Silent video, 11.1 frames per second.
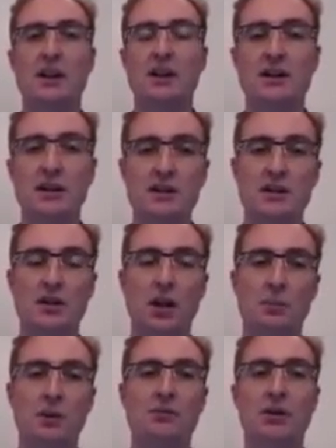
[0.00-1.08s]
this
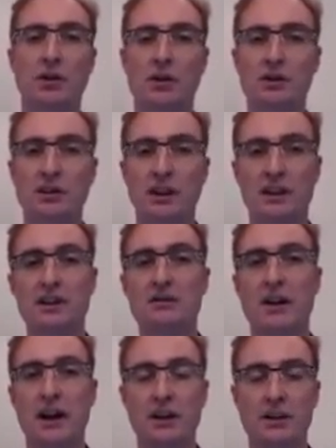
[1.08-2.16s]
copy of the content is
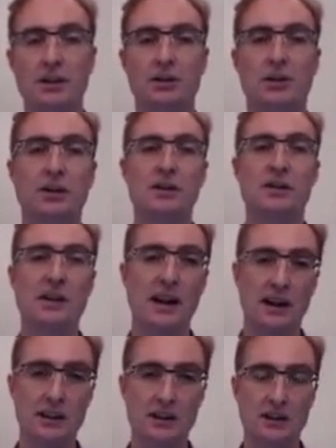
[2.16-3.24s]
valid until this
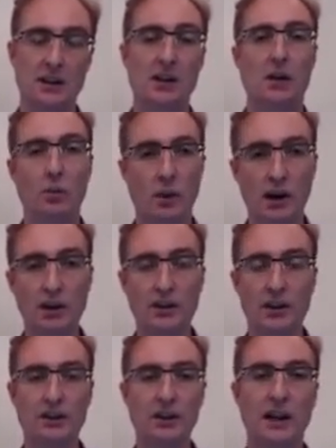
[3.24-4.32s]
date, well
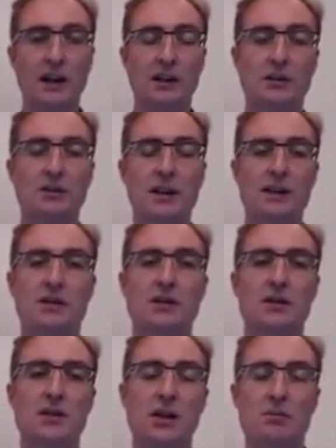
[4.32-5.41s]
then our test to
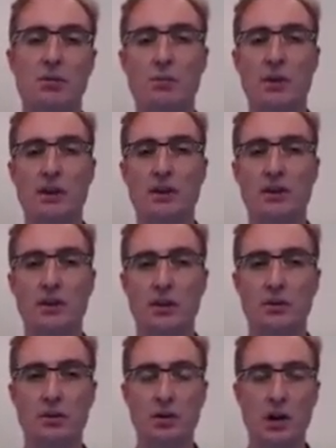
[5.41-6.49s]
determine whether the
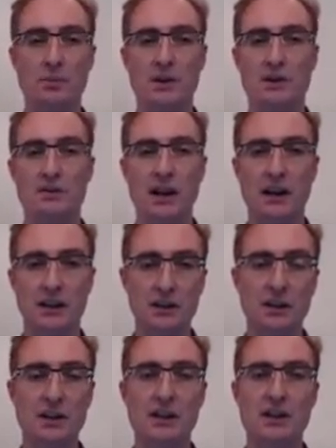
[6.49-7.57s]
local copy is valid
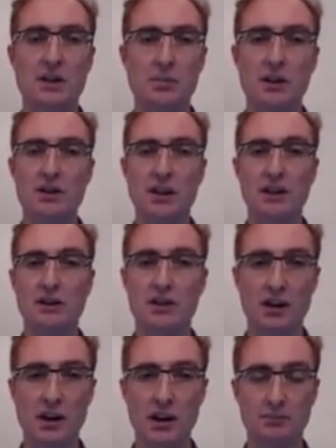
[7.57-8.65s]
is simply checking the
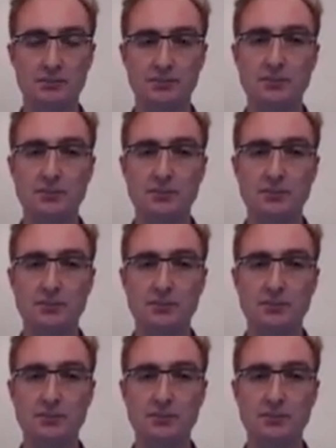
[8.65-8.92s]
time